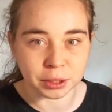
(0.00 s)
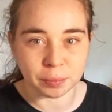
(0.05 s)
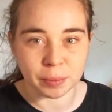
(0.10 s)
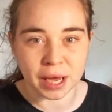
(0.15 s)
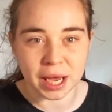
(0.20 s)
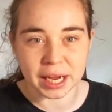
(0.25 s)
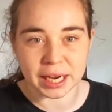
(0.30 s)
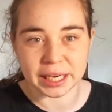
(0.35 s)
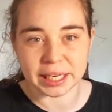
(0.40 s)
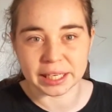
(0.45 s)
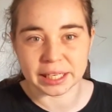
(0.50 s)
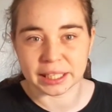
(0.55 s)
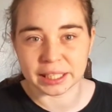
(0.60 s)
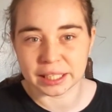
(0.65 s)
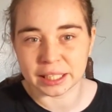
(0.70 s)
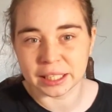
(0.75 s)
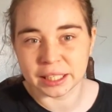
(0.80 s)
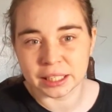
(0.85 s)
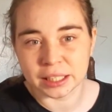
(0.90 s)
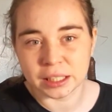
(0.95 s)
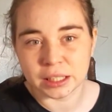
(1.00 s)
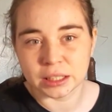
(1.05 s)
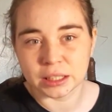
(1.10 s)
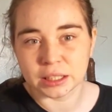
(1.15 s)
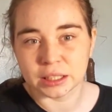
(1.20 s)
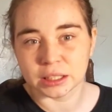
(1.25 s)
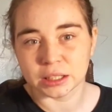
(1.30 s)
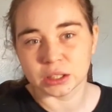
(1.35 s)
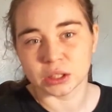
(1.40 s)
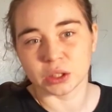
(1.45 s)
pay
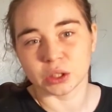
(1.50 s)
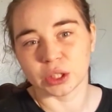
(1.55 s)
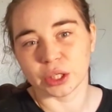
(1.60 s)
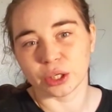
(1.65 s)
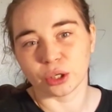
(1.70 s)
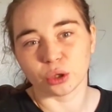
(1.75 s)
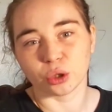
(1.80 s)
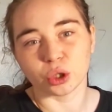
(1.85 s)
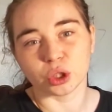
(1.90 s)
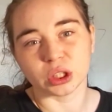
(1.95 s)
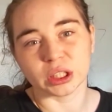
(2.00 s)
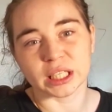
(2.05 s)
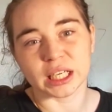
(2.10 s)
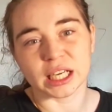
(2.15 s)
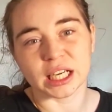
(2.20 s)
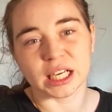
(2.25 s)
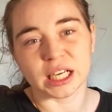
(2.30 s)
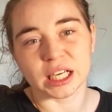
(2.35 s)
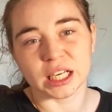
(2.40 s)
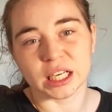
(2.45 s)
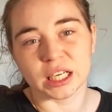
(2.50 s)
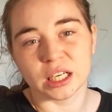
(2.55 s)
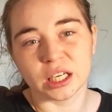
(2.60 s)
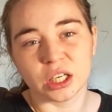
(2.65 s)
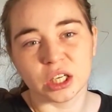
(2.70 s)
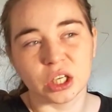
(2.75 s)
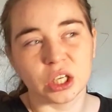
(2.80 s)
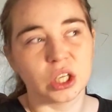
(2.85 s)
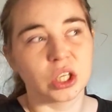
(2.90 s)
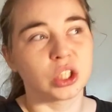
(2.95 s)
literally
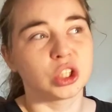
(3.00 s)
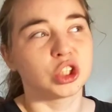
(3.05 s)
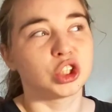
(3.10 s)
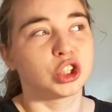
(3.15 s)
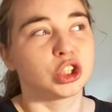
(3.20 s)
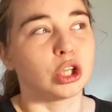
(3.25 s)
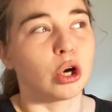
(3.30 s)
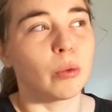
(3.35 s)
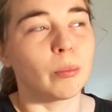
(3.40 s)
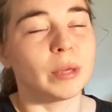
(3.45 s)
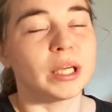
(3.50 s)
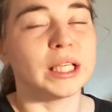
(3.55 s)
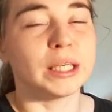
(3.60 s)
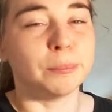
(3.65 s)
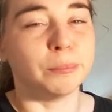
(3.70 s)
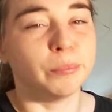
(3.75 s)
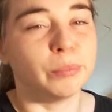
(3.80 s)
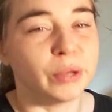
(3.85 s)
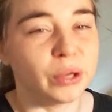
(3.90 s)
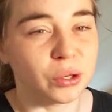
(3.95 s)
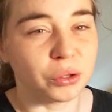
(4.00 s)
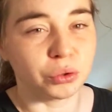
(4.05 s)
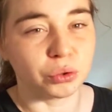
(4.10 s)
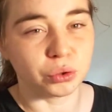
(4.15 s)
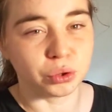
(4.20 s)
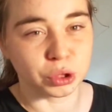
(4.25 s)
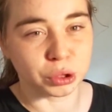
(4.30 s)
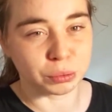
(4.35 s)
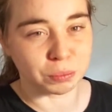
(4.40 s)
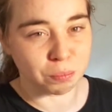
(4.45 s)
so many
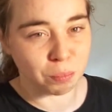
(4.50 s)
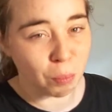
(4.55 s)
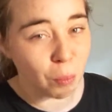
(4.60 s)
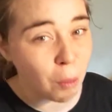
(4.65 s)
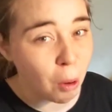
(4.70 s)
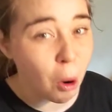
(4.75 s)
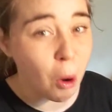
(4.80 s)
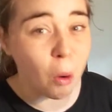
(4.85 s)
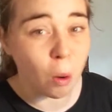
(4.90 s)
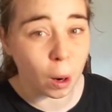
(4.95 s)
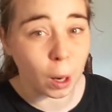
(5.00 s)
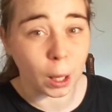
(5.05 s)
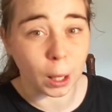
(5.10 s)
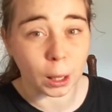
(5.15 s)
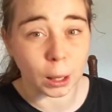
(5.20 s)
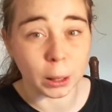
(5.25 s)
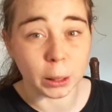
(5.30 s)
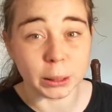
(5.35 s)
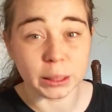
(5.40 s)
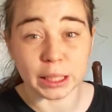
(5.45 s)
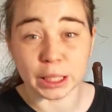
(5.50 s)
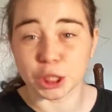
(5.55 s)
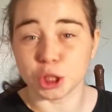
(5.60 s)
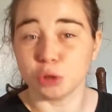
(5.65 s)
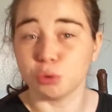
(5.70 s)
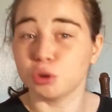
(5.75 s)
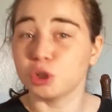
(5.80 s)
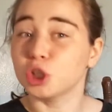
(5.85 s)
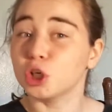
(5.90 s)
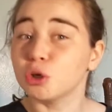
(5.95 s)
bills more than
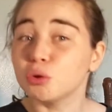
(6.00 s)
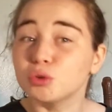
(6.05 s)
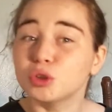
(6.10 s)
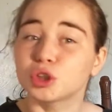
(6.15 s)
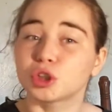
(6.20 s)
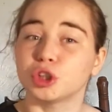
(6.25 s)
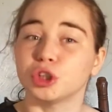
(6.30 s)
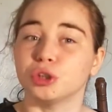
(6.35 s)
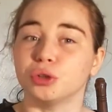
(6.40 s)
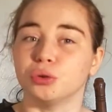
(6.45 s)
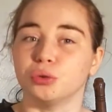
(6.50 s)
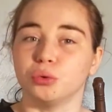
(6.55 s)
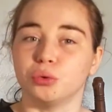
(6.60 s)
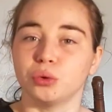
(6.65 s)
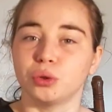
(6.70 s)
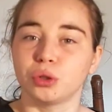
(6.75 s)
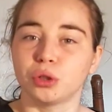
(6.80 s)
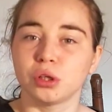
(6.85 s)
you used to